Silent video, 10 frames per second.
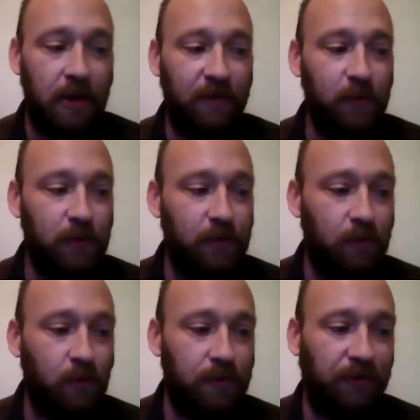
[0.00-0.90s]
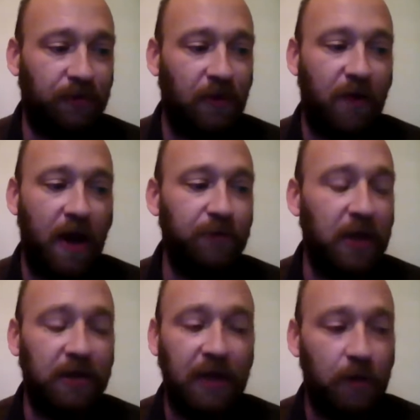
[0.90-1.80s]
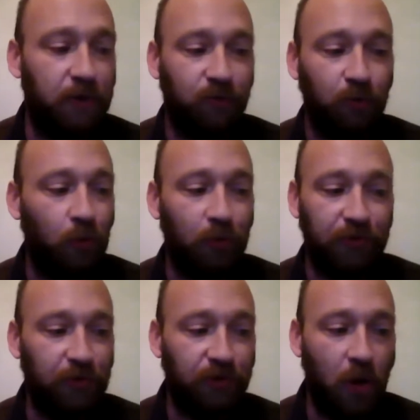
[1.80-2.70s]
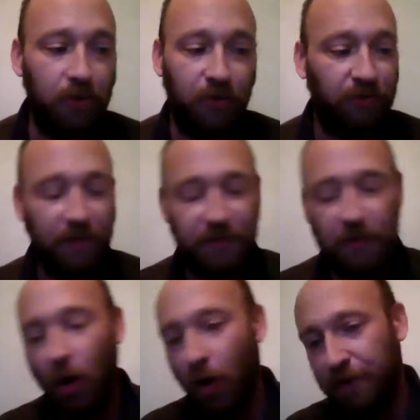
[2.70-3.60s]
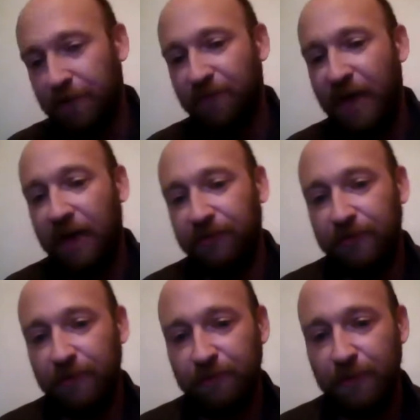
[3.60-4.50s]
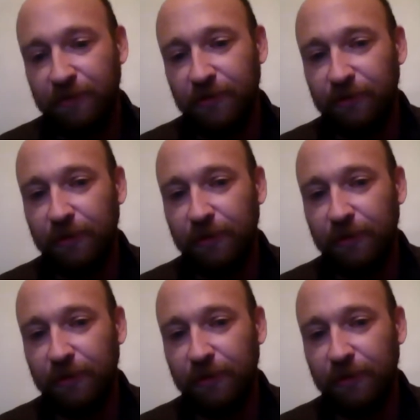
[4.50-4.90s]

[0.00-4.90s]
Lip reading: Even the stuff I've laid down as rules, there's nothing hard and fast in this business.